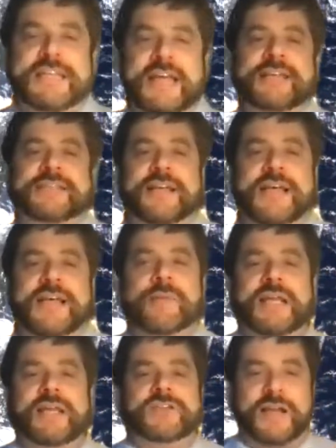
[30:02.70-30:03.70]
takes a
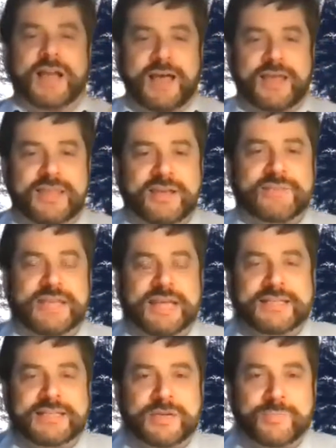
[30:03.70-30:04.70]
combination. I think of the
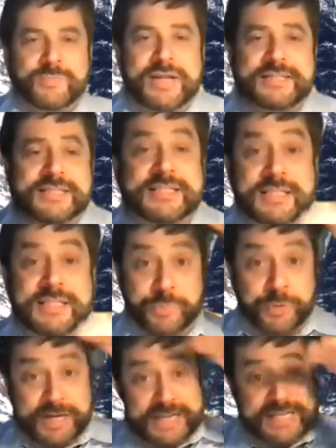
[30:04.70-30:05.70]
antidepressants as
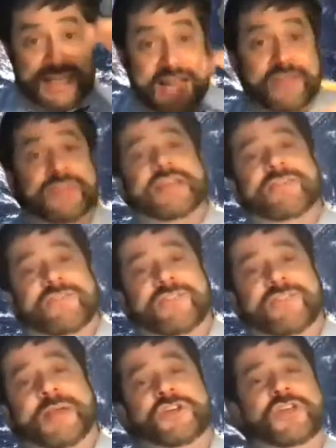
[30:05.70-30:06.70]
bringing down the
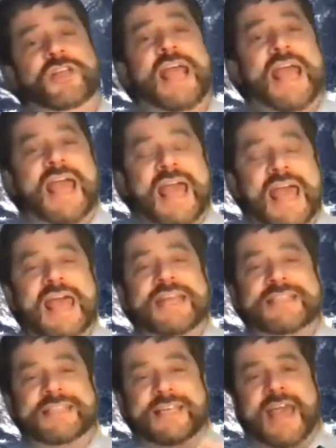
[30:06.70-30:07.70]
inflammation and
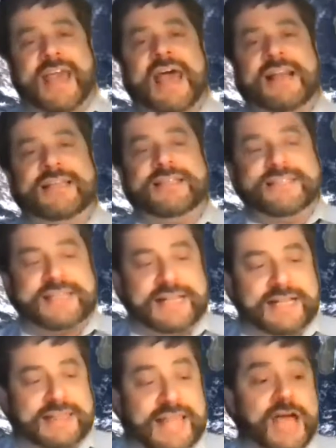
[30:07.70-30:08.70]
it's a catalyst that
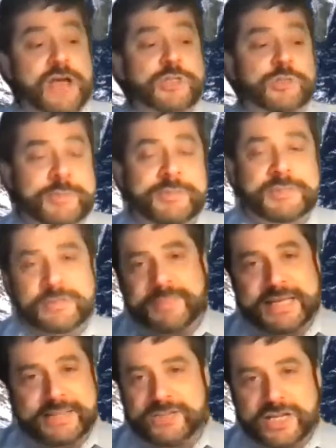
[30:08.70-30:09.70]
allows people to
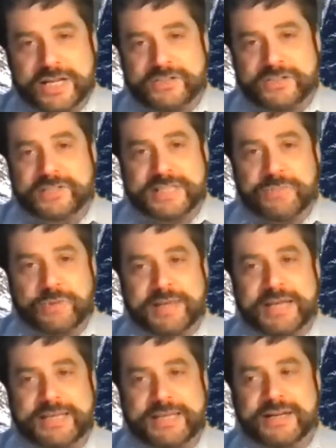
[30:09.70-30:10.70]
make the changes that will
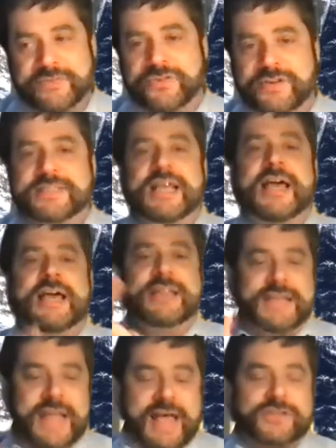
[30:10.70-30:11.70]
make the difference
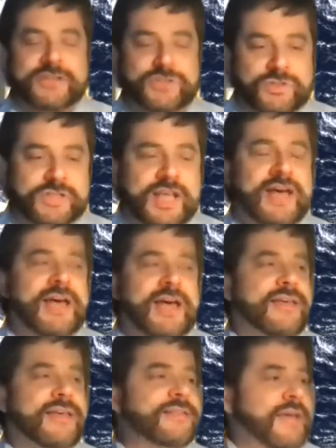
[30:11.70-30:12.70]
to
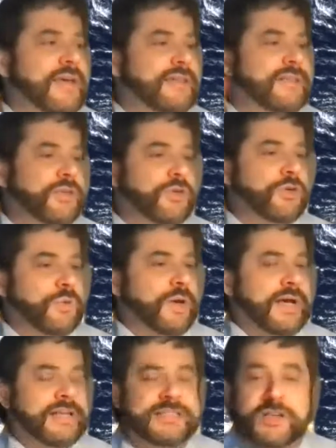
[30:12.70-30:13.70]
exercise, to
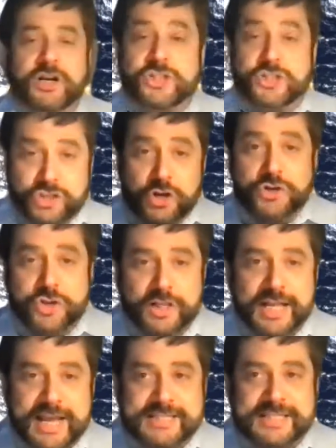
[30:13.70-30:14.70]
uh, start
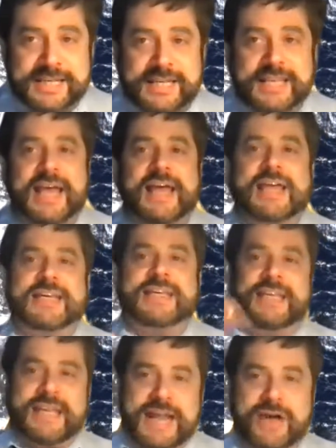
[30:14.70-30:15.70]
socializing again,
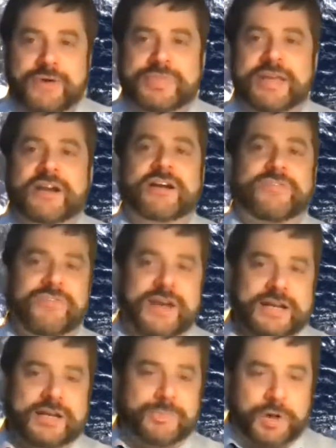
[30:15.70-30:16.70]
to get out there, to
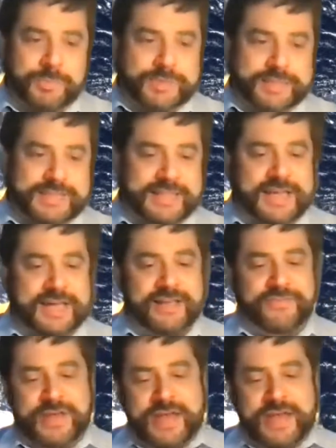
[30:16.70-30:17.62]
find a purpose in life.